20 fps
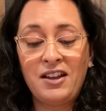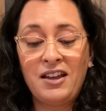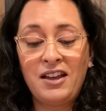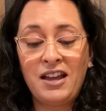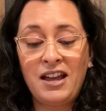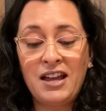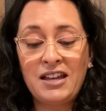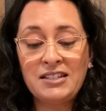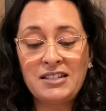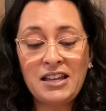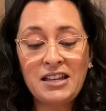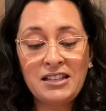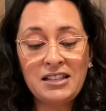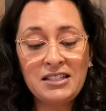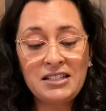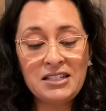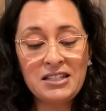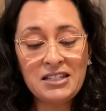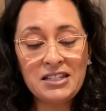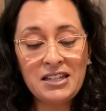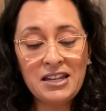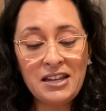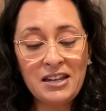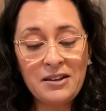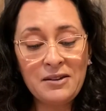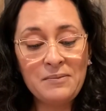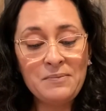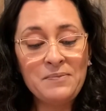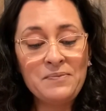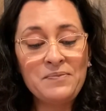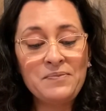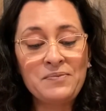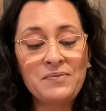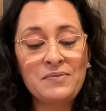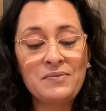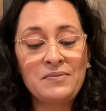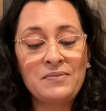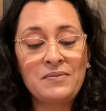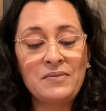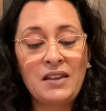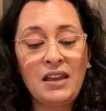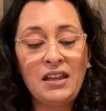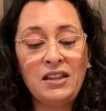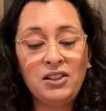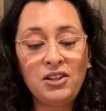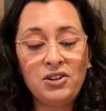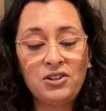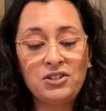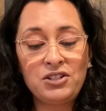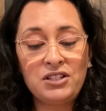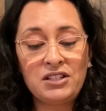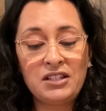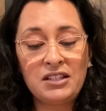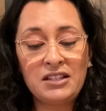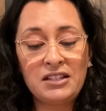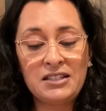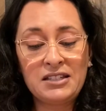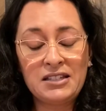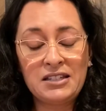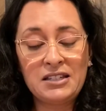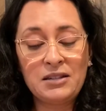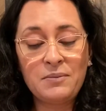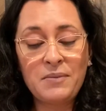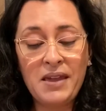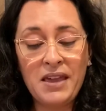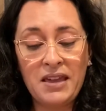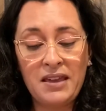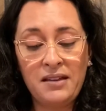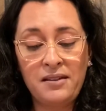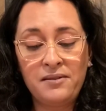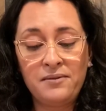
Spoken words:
As I listen to him, he learns to listen to me.